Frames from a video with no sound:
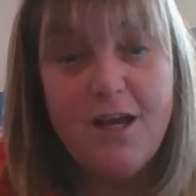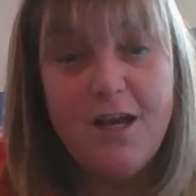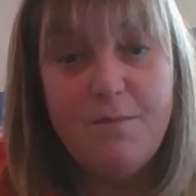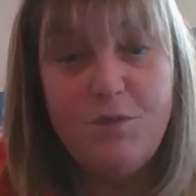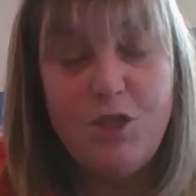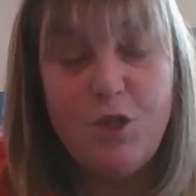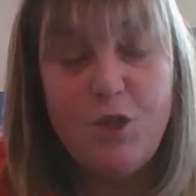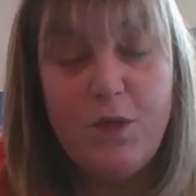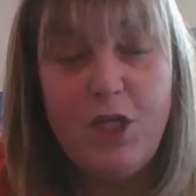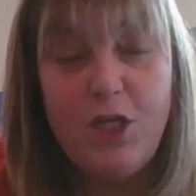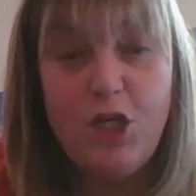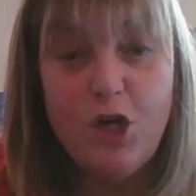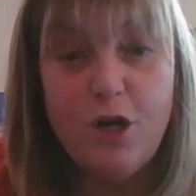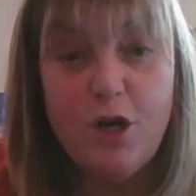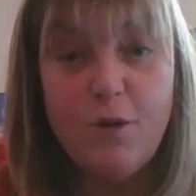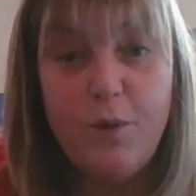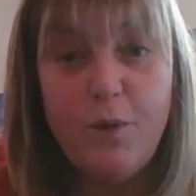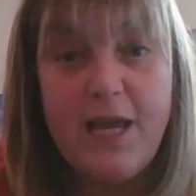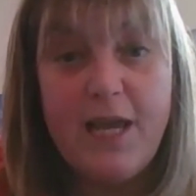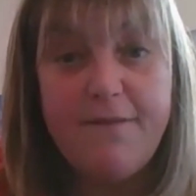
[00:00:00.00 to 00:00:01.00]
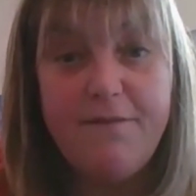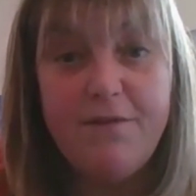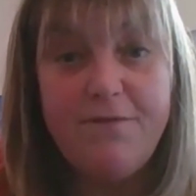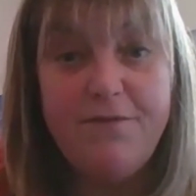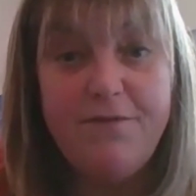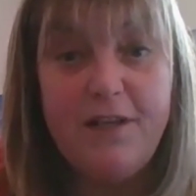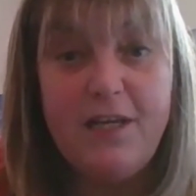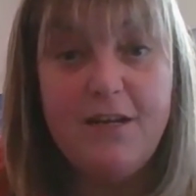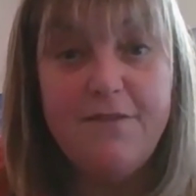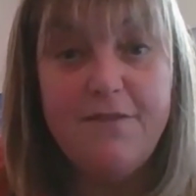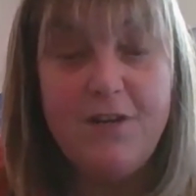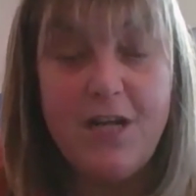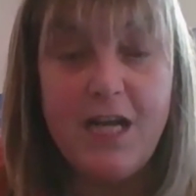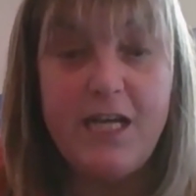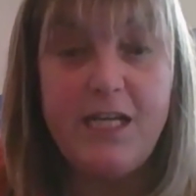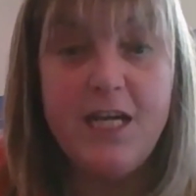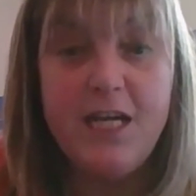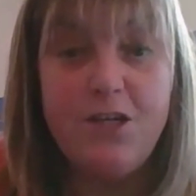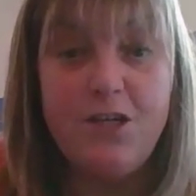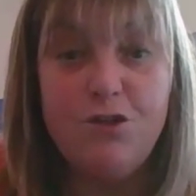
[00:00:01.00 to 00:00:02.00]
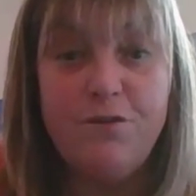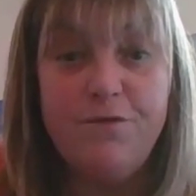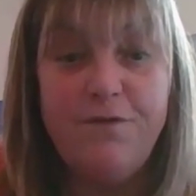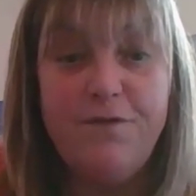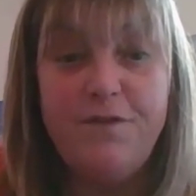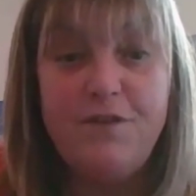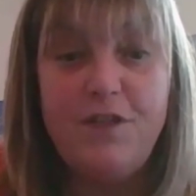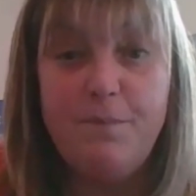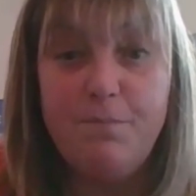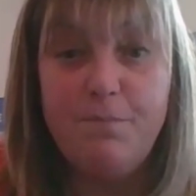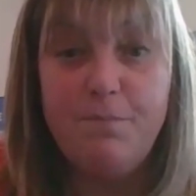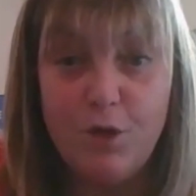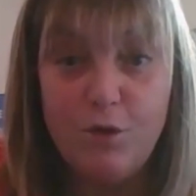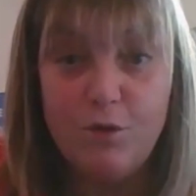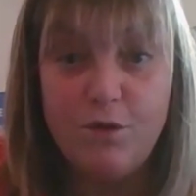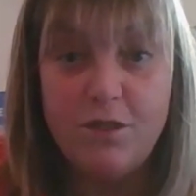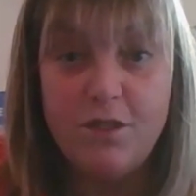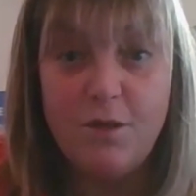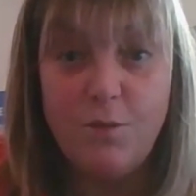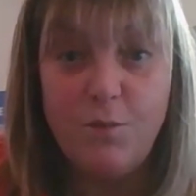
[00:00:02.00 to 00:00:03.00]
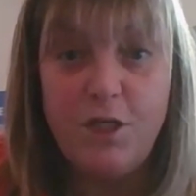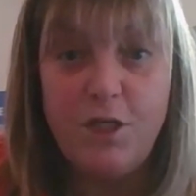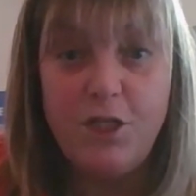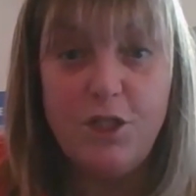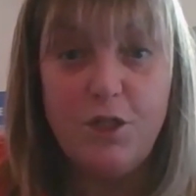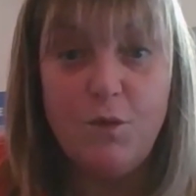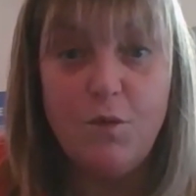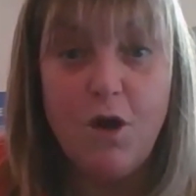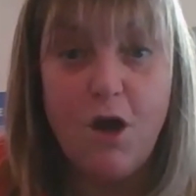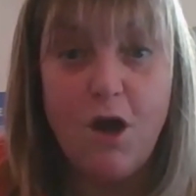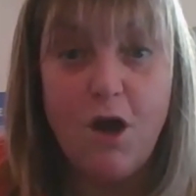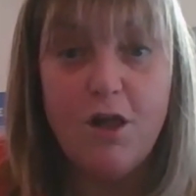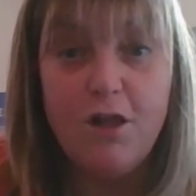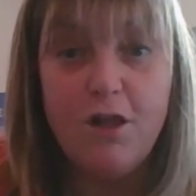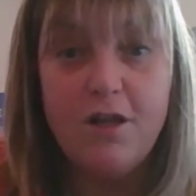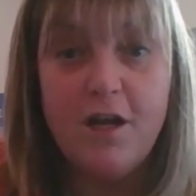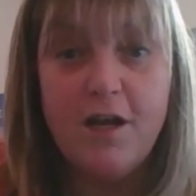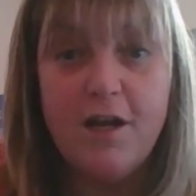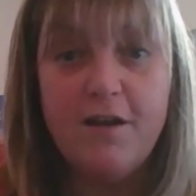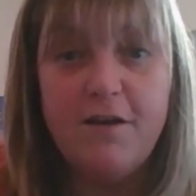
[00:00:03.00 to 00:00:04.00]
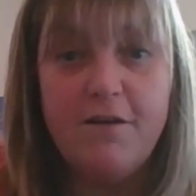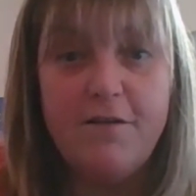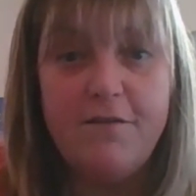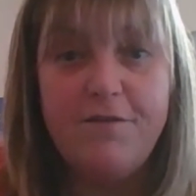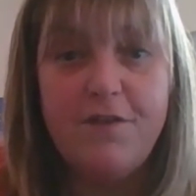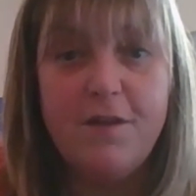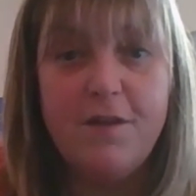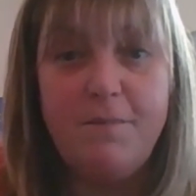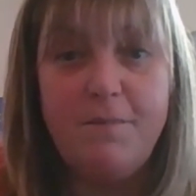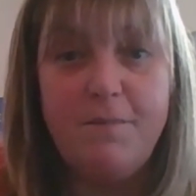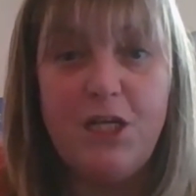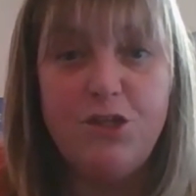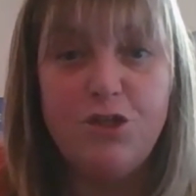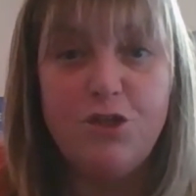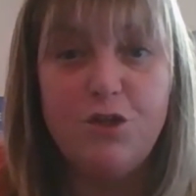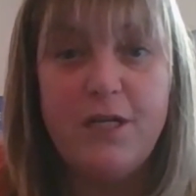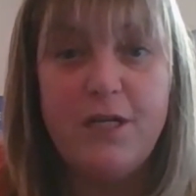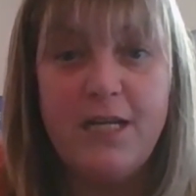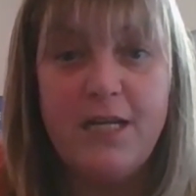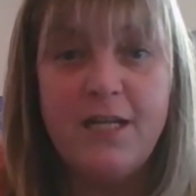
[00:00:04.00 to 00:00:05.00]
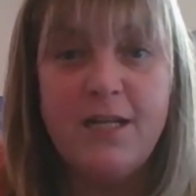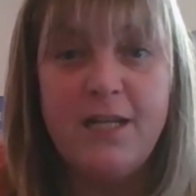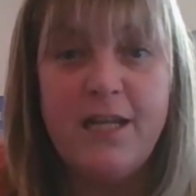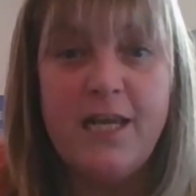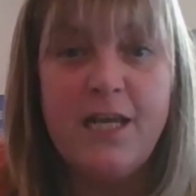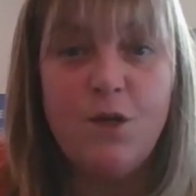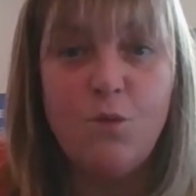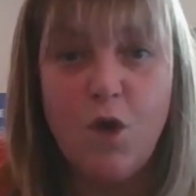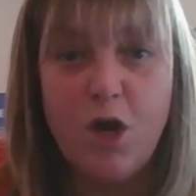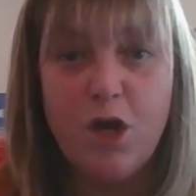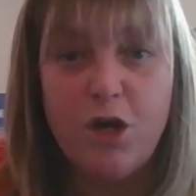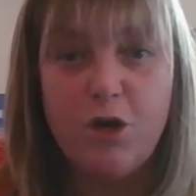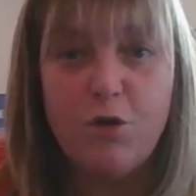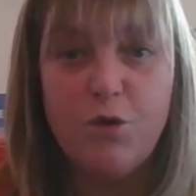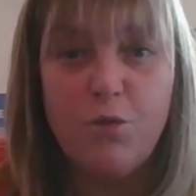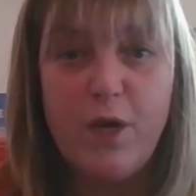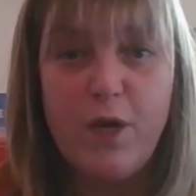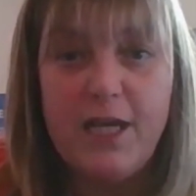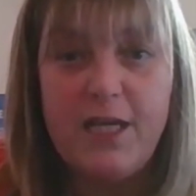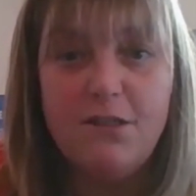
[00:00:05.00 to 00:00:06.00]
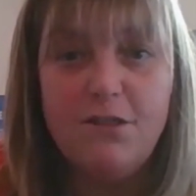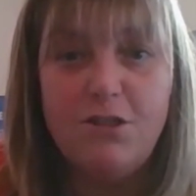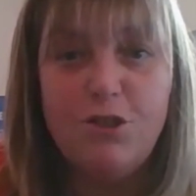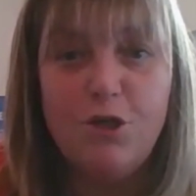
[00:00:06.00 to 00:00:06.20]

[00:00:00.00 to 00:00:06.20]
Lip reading: So in Europe, we have a fleet of 950 boats, and we do all of the major inland waterways.